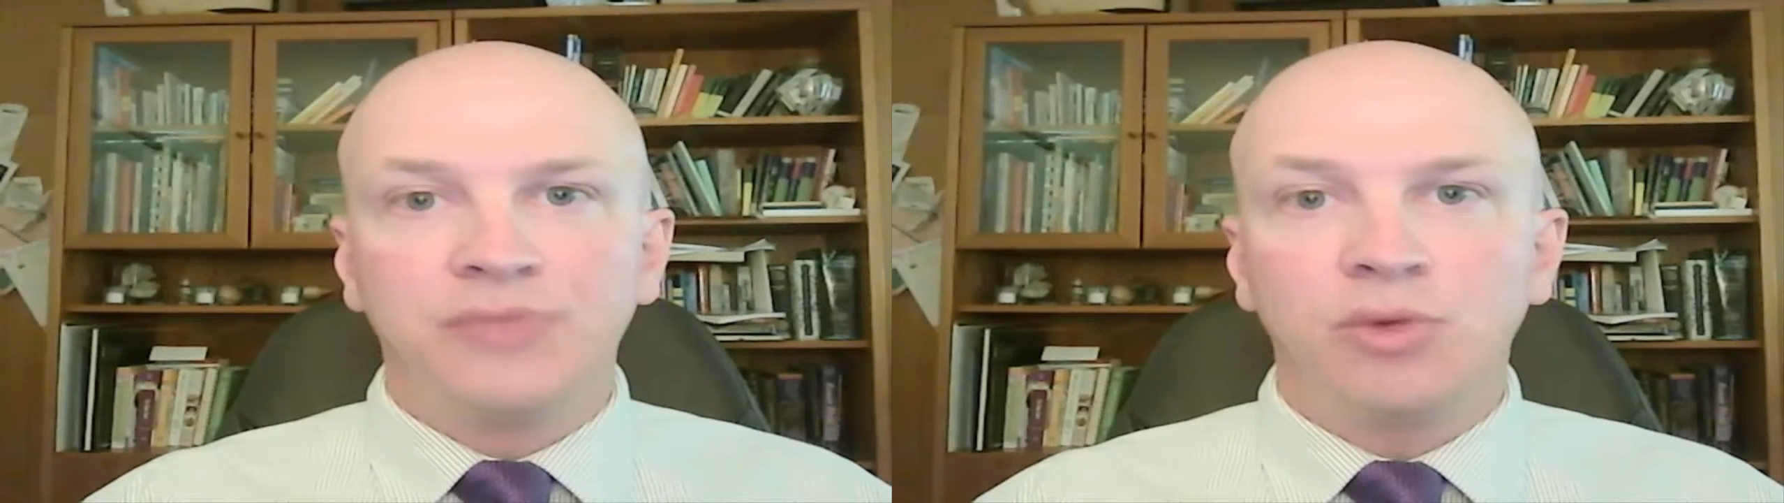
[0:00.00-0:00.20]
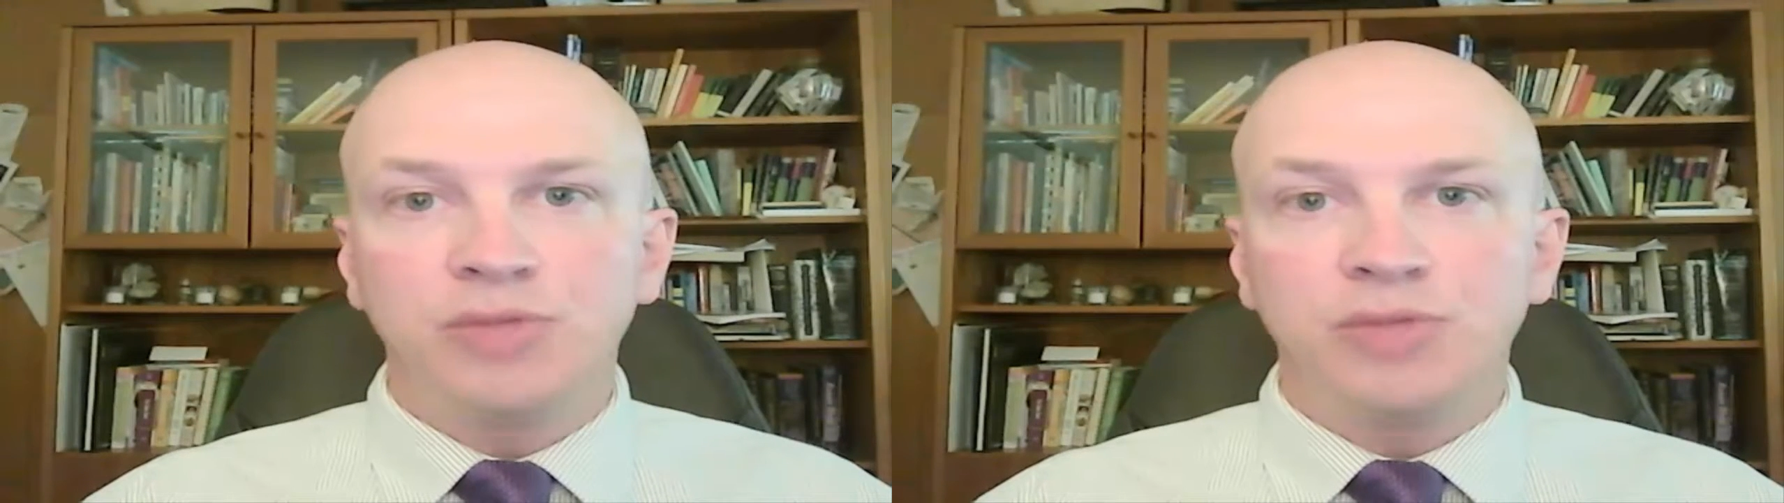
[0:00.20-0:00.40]

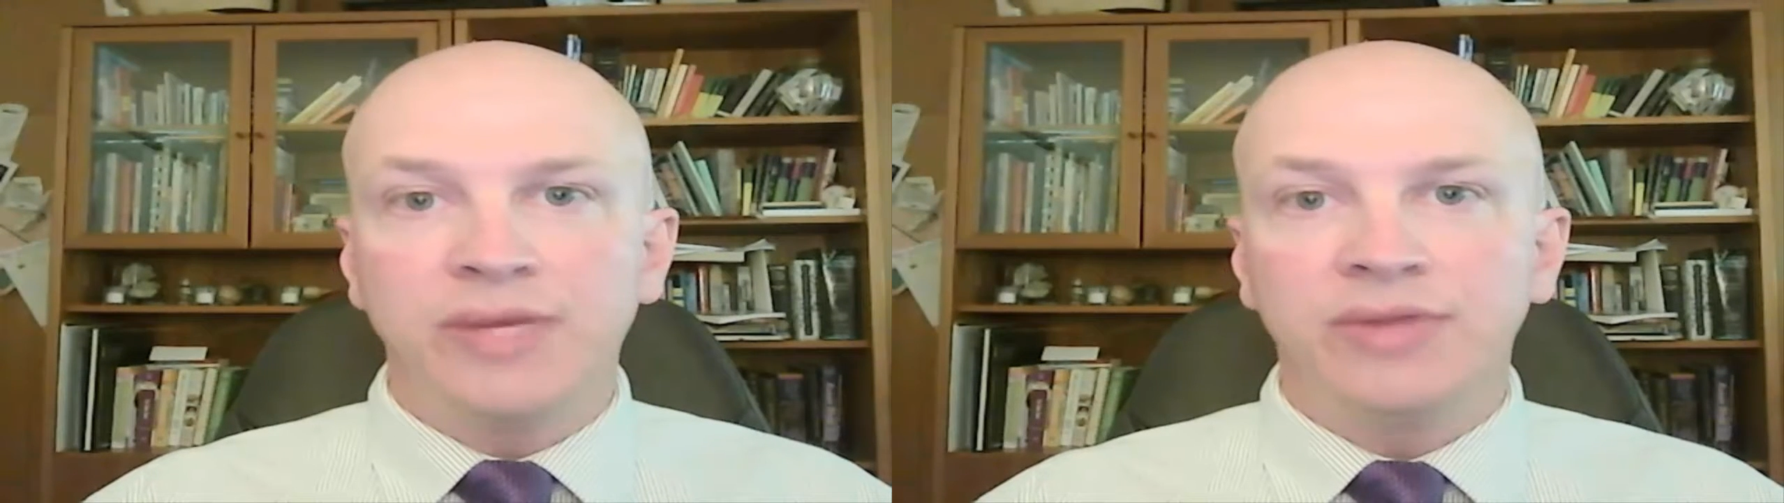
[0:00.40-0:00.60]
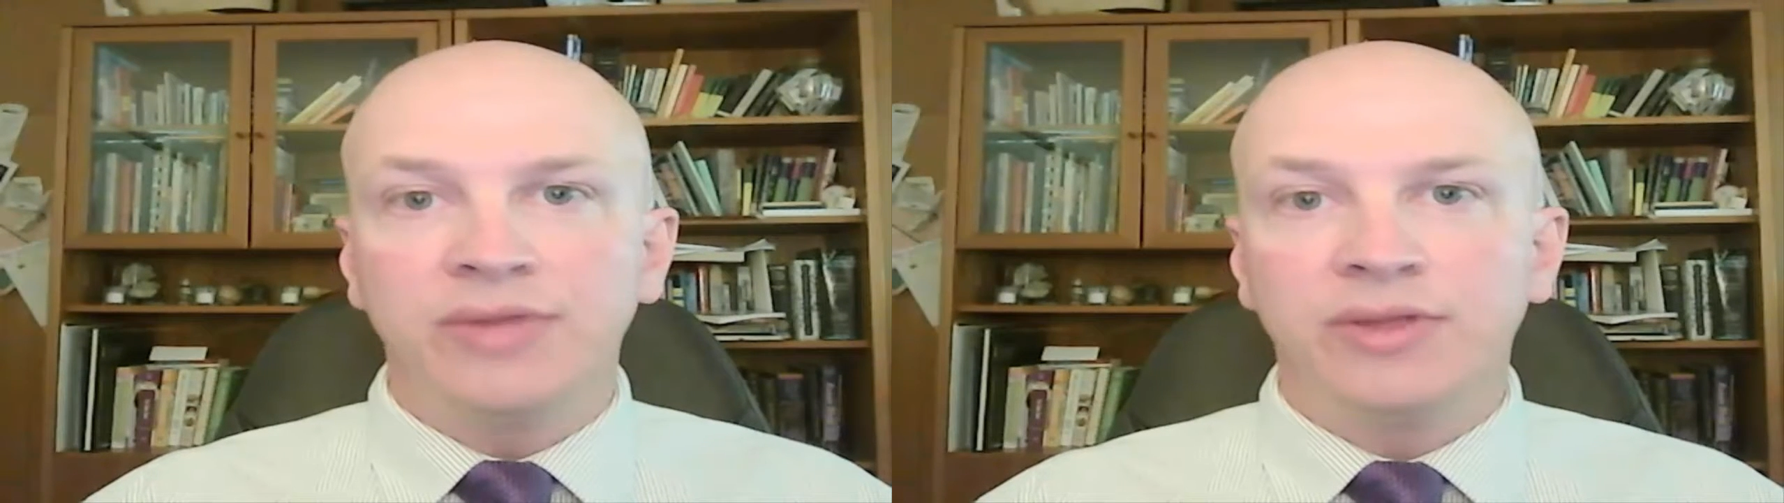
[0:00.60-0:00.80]
which
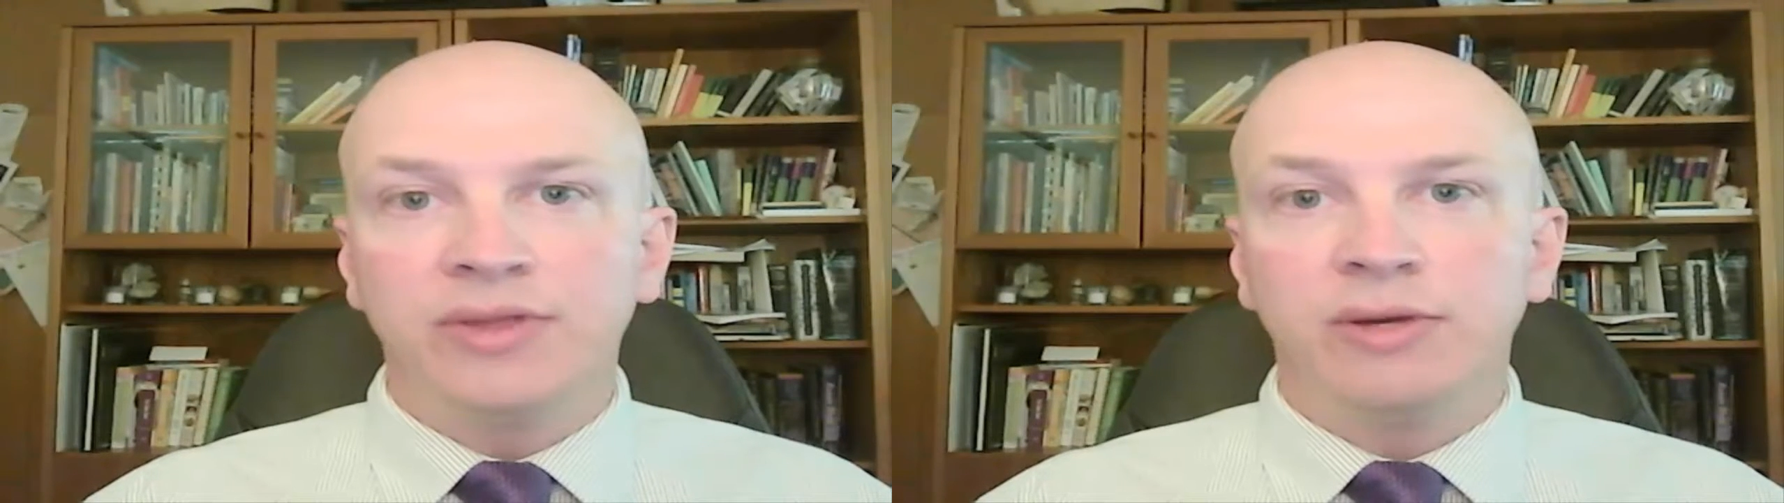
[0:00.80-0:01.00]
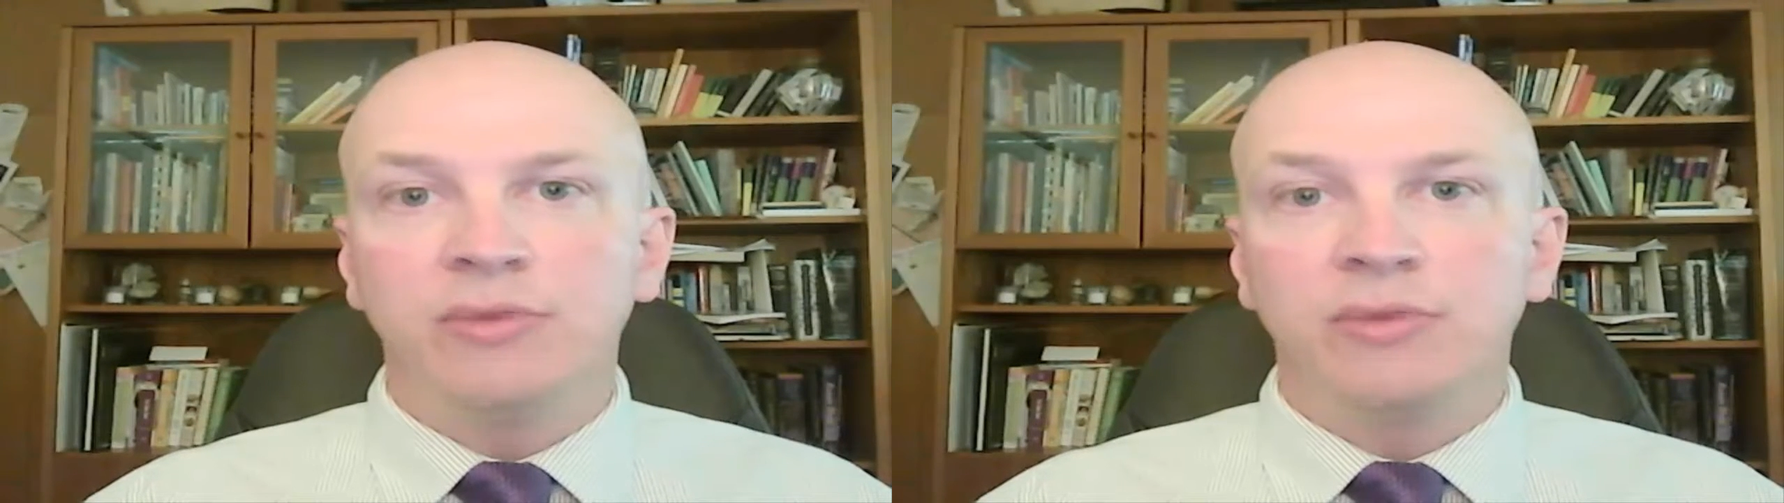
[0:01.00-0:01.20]
meant that
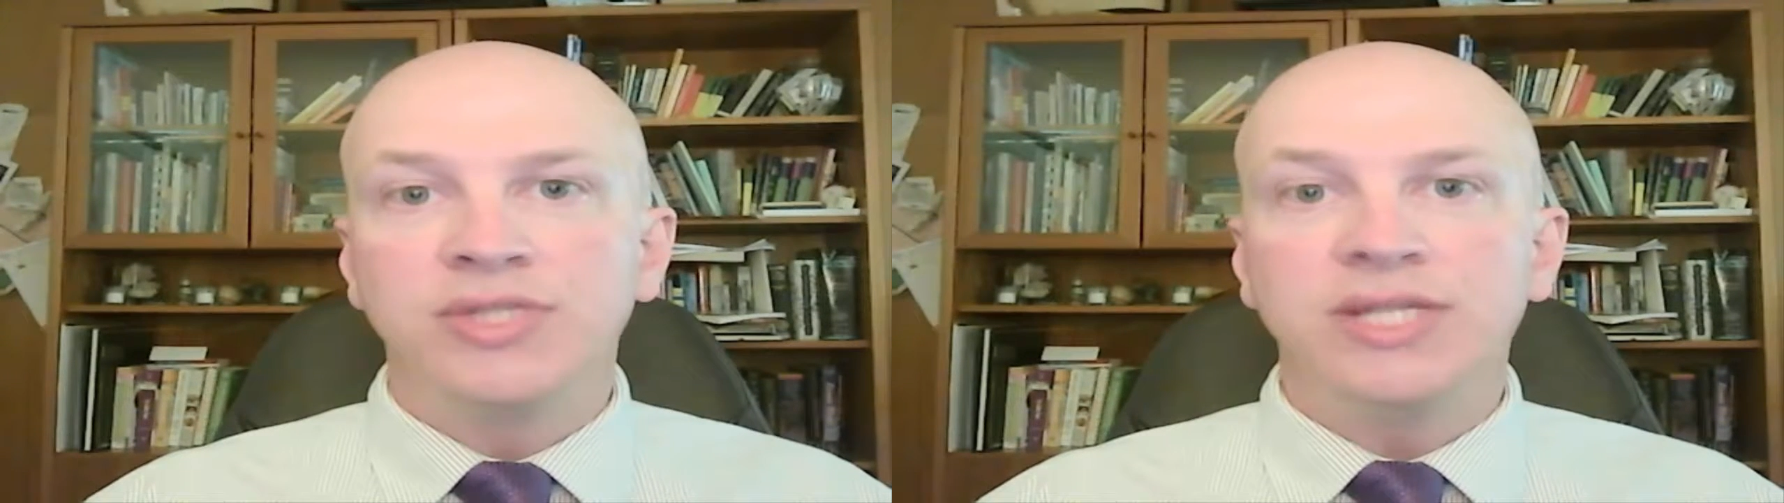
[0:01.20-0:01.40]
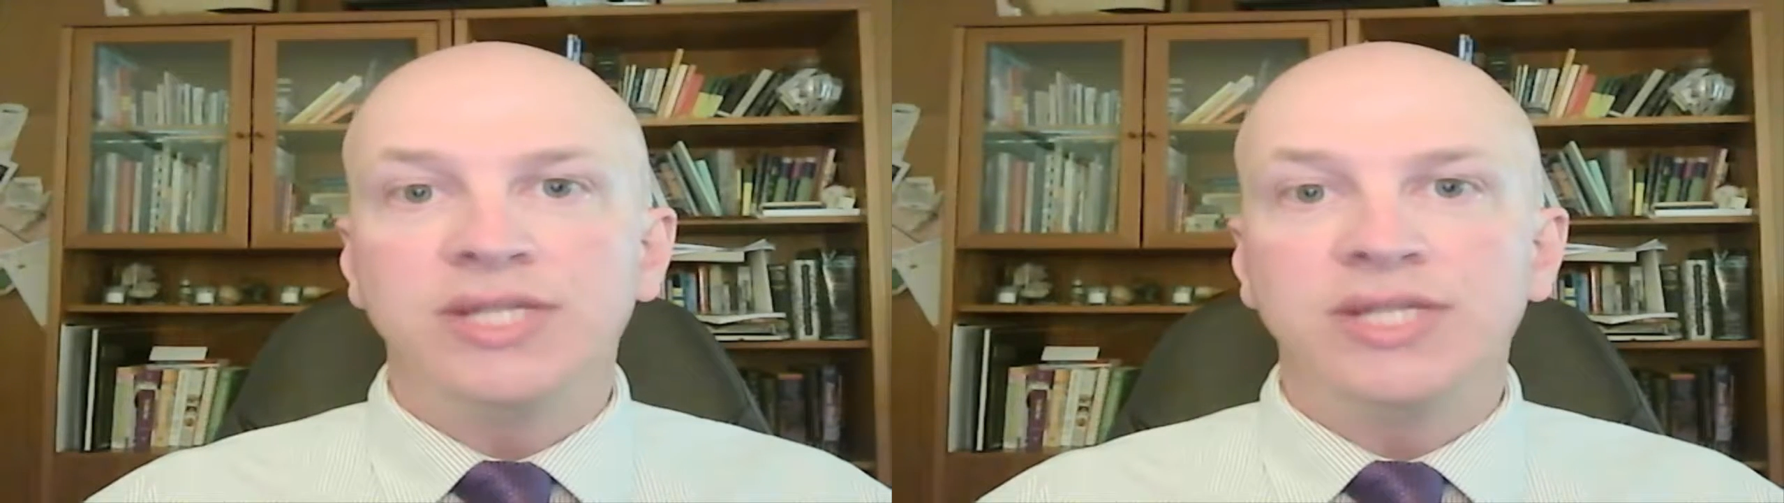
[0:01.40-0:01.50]
their most